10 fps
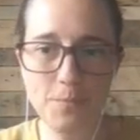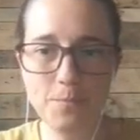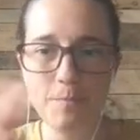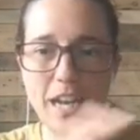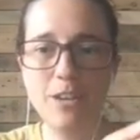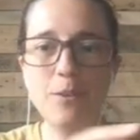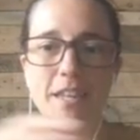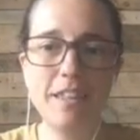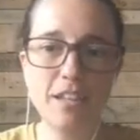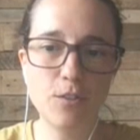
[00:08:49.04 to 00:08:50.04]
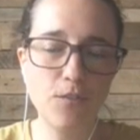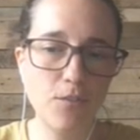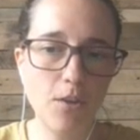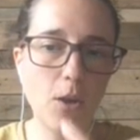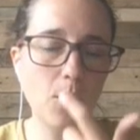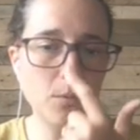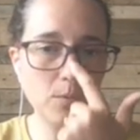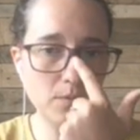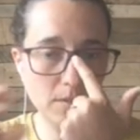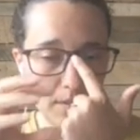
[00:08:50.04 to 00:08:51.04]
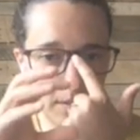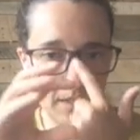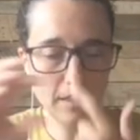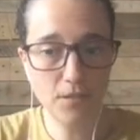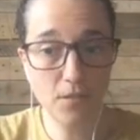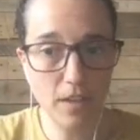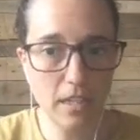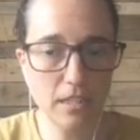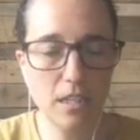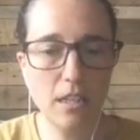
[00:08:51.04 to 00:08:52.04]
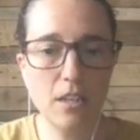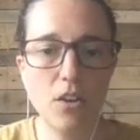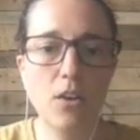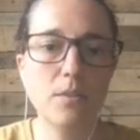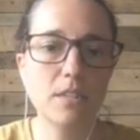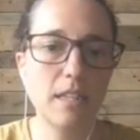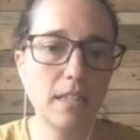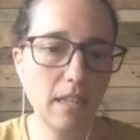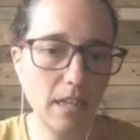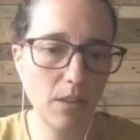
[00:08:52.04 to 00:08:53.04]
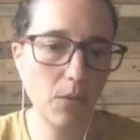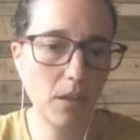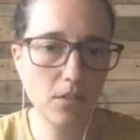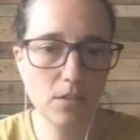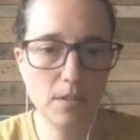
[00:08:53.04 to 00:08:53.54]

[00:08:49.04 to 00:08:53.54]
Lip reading: valuing that flow, that finishing of a starting new thing?